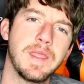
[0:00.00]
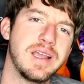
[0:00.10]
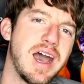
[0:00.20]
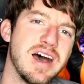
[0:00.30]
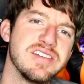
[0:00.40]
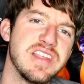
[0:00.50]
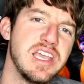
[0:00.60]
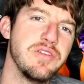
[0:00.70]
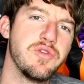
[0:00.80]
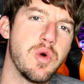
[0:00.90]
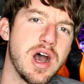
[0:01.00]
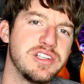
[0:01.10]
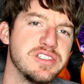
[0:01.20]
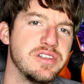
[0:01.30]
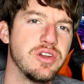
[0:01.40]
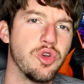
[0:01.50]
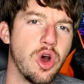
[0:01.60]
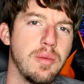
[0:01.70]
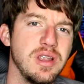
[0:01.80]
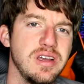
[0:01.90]
Guys, thank you for watching.
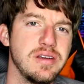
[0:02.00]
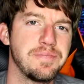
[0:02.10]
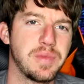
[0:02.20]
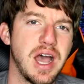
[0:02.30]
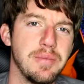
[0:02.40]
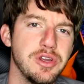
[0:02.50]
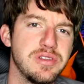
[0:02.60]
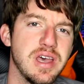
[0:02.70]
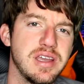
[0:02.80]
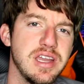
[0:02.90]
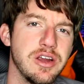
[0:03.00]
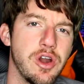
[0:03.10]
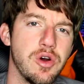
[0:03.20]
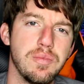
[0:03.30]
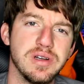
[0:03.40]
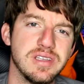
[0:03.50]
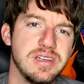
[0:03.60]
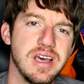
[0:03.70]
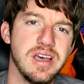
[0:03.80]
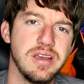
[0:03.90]
Normally, I'm your tech hero, but
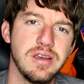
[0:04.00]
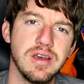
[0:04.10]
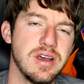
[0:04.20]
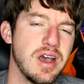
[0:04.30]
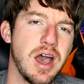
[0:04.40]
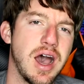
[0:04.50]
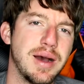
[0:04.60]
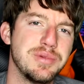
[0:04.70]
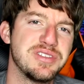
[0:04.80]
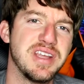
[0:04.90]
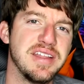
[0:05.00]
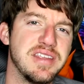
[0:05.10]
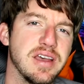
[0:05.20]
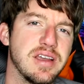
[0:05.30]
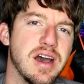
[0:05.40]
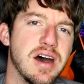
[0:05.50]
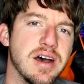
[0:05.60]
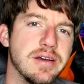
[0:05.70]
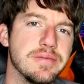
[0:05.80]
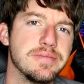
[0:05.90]
today, I'm just that tech guy.